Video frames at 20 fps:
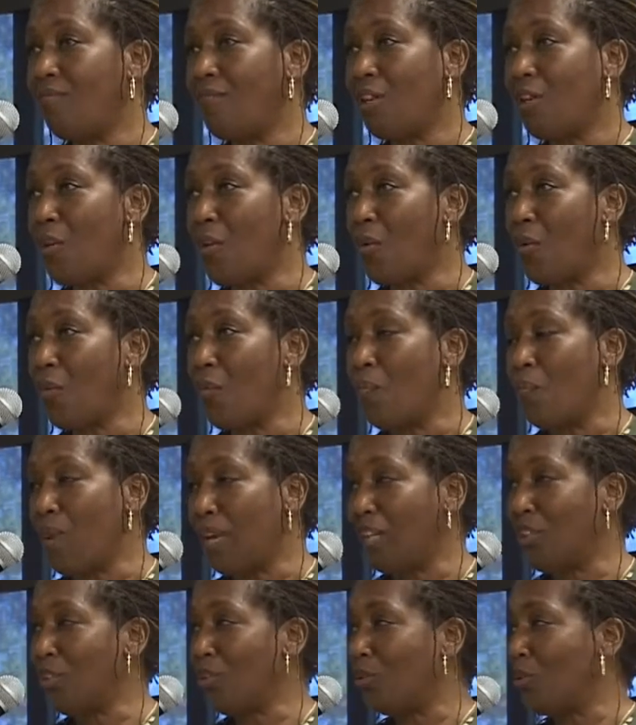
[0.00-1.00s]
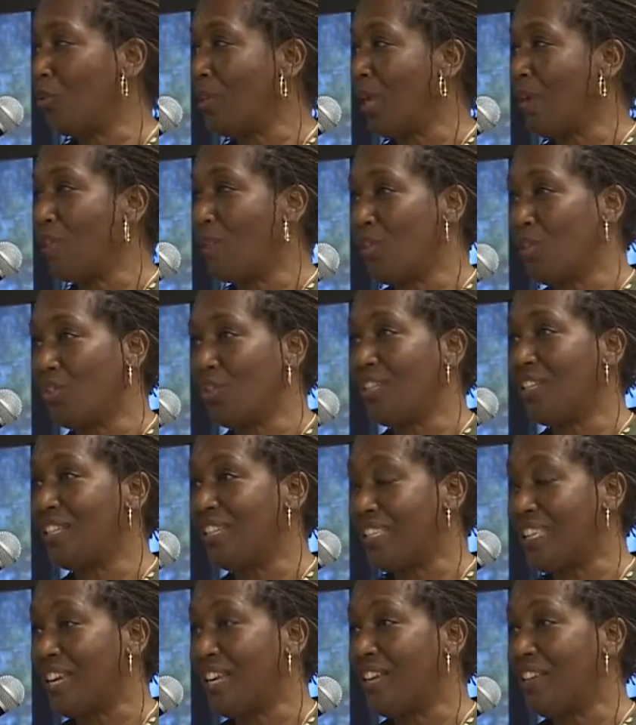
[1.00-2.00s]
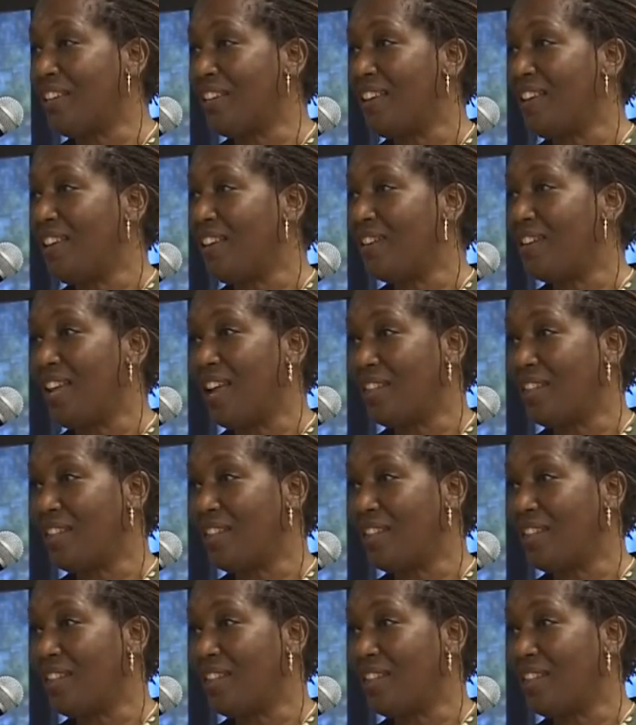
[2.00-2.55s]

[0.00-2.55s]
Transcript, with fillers: you know, making sure that mission is done,